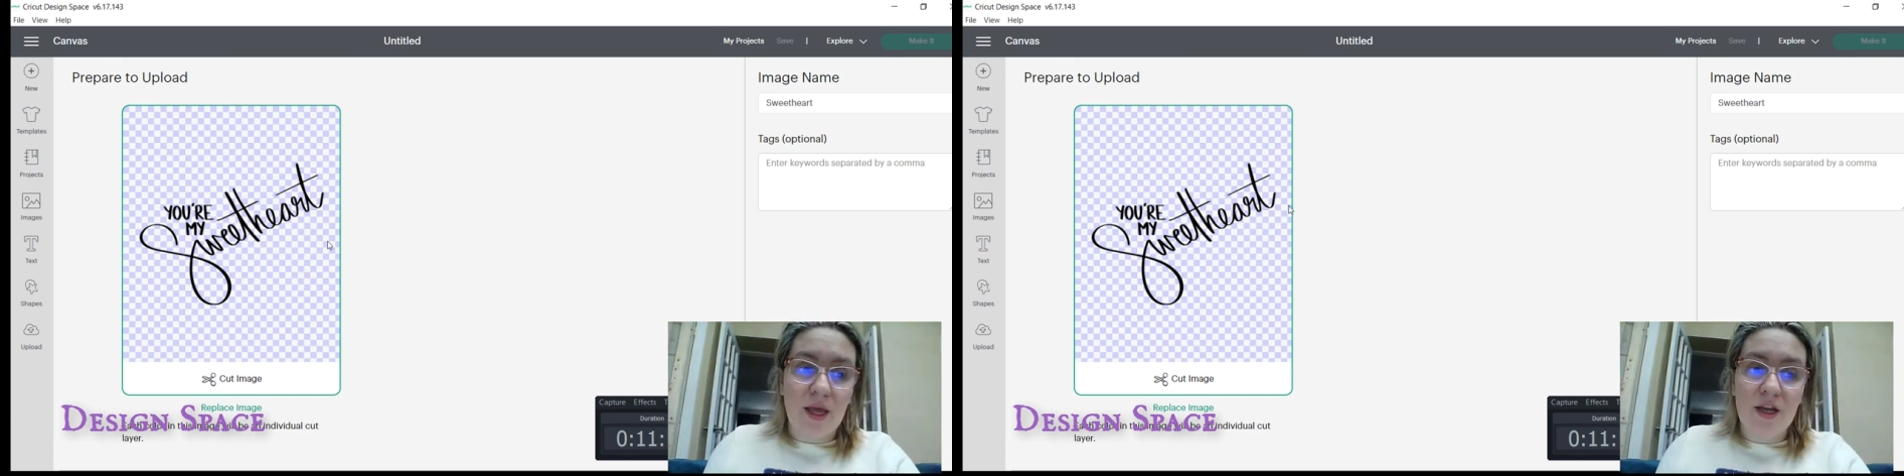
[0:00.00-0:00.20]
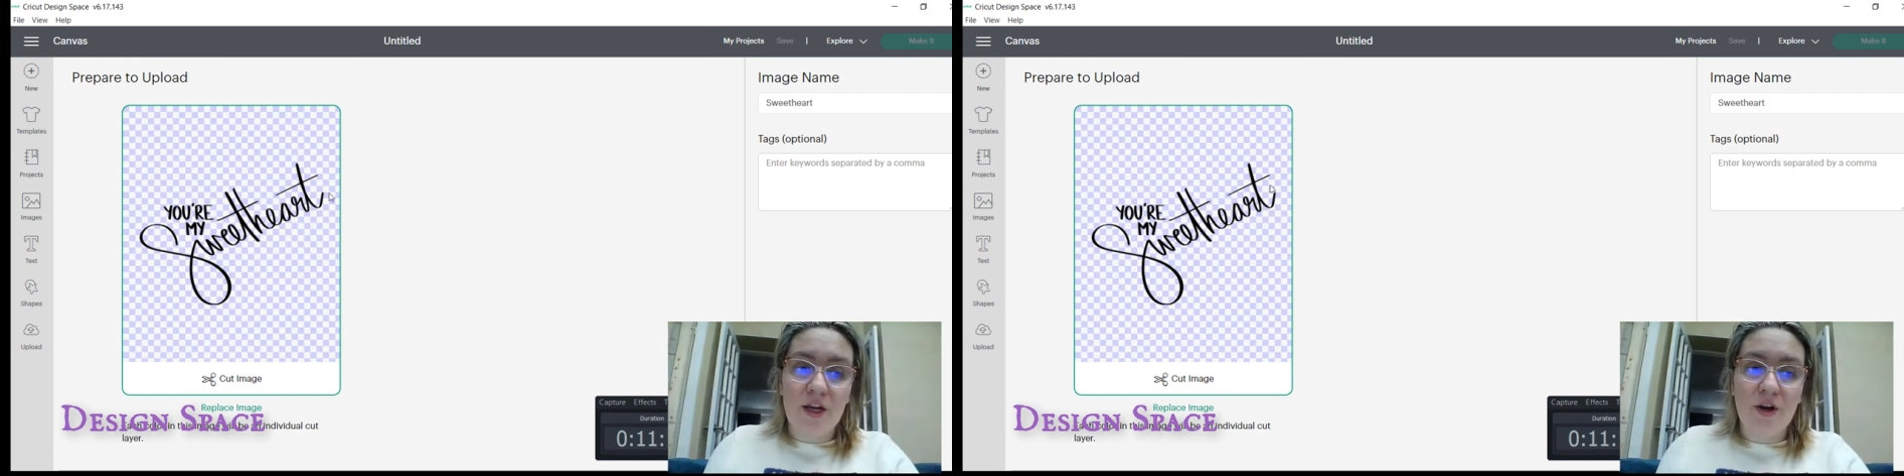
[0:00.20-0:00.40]

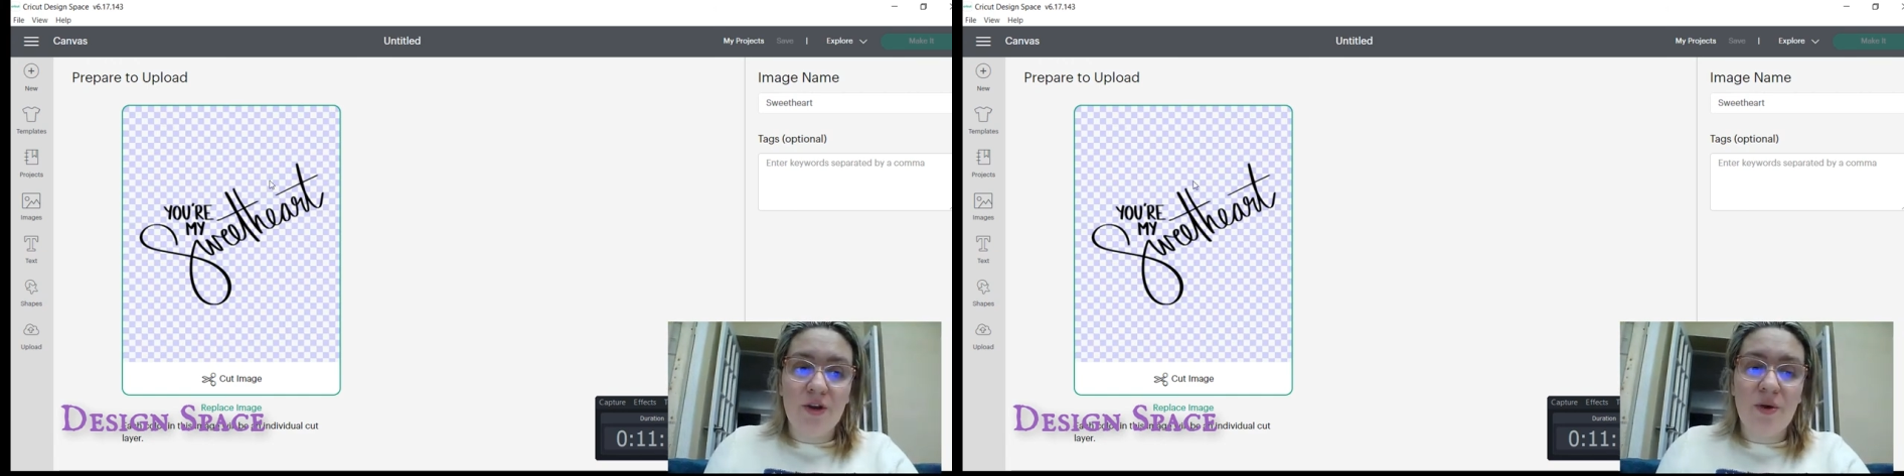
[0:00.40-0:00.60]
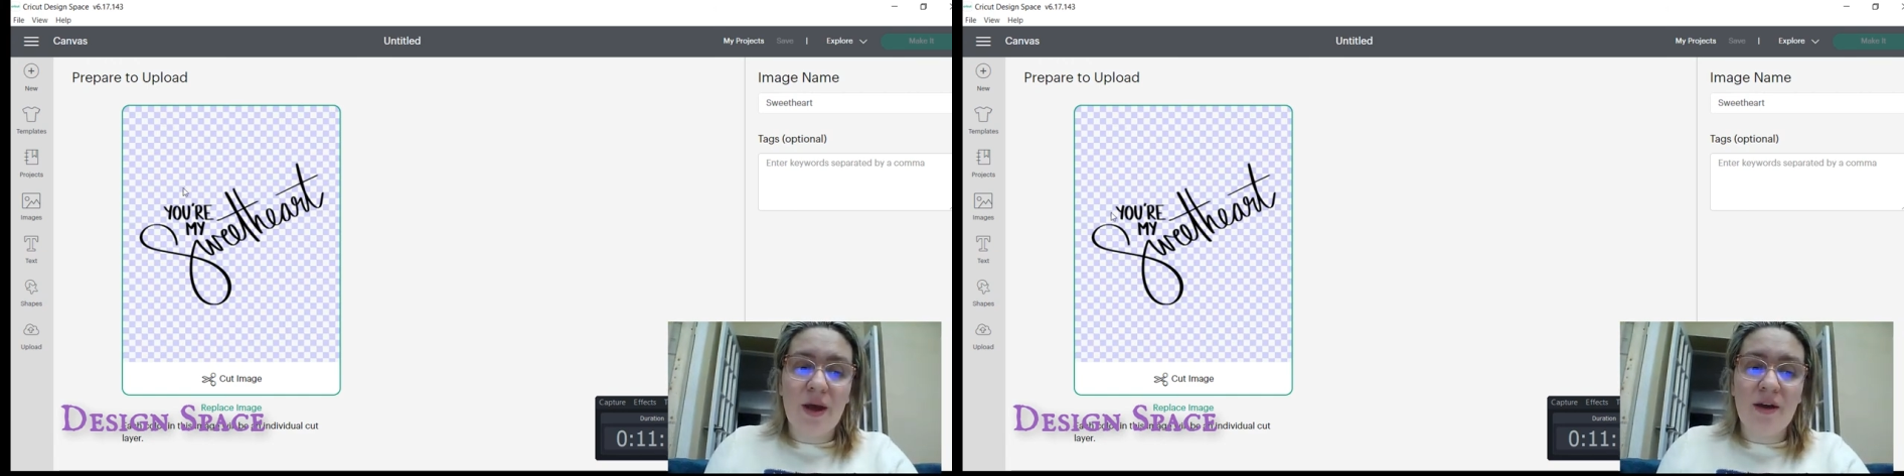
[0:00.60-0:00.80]
And here
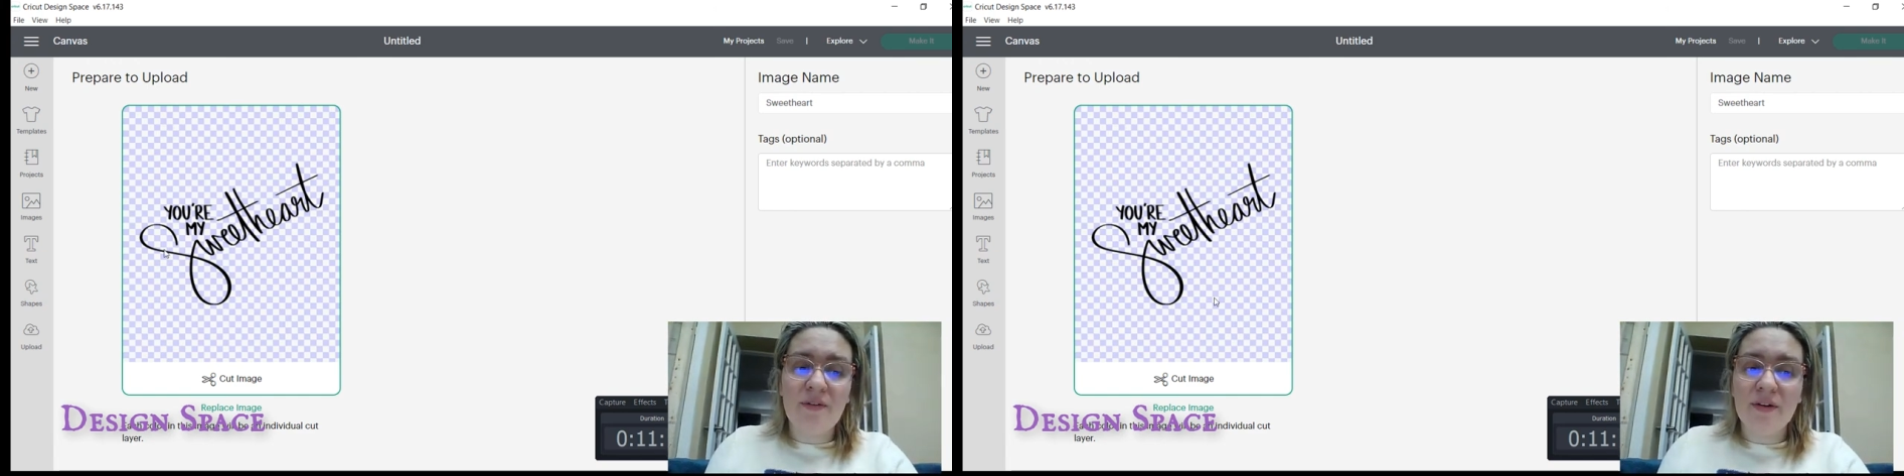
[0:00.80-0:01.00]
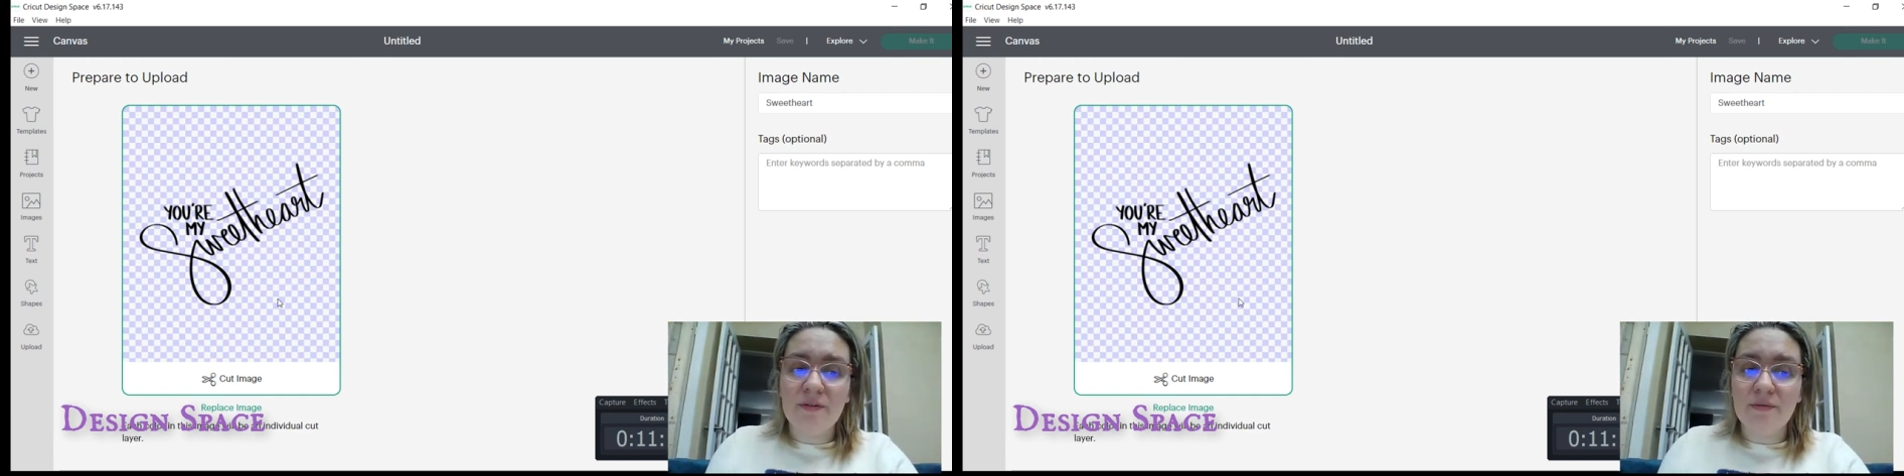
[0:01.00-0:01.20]
you
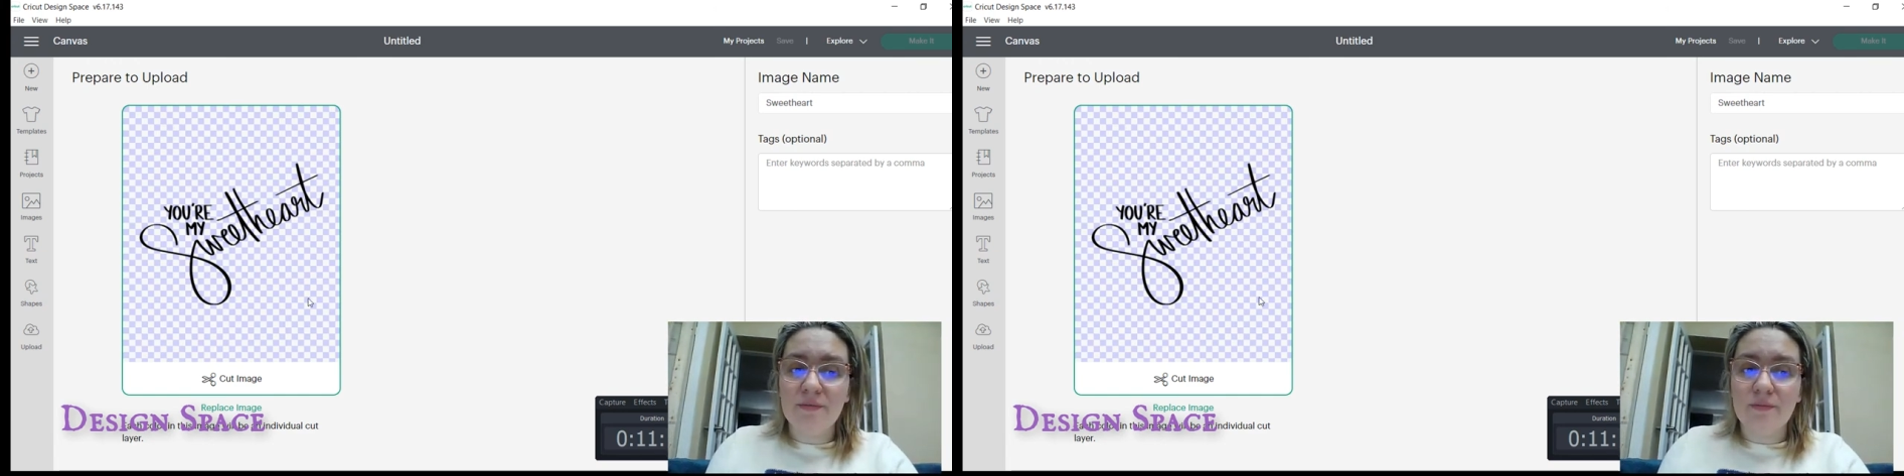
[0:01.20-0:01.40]
have it.